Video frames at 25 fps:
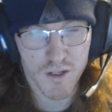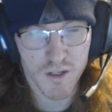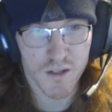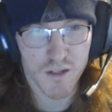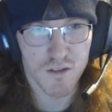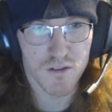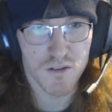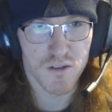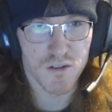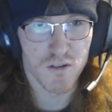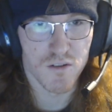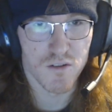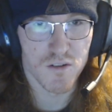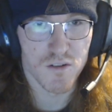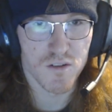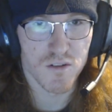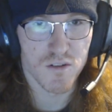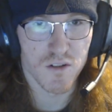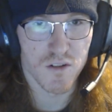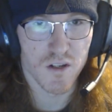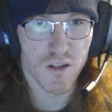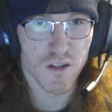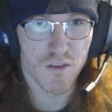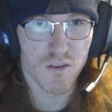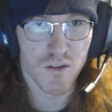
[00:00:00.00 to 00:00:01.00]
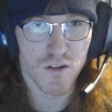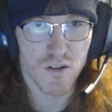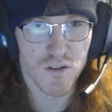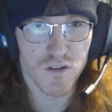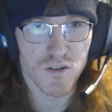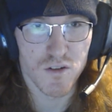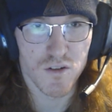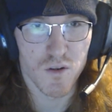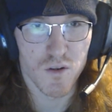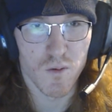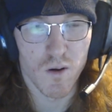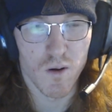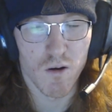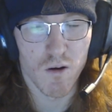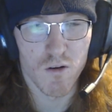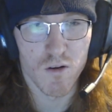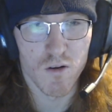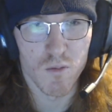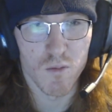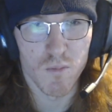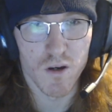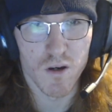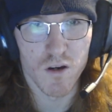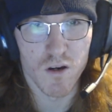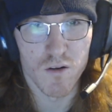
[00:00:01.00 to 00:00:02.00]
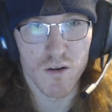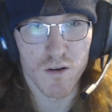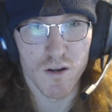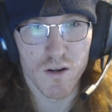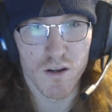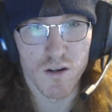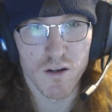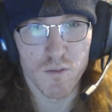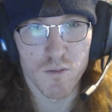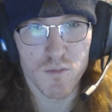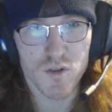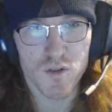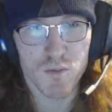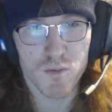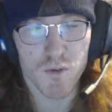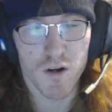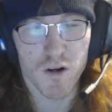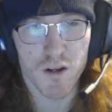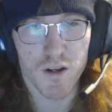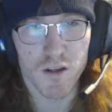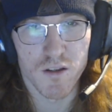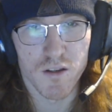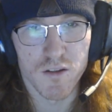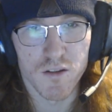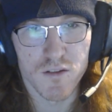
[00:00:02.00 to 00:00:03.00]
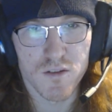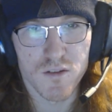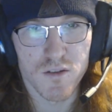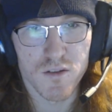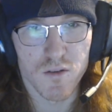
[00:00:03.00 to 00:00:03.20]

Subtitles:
take it seriously and they just go out and about and end up spreading it.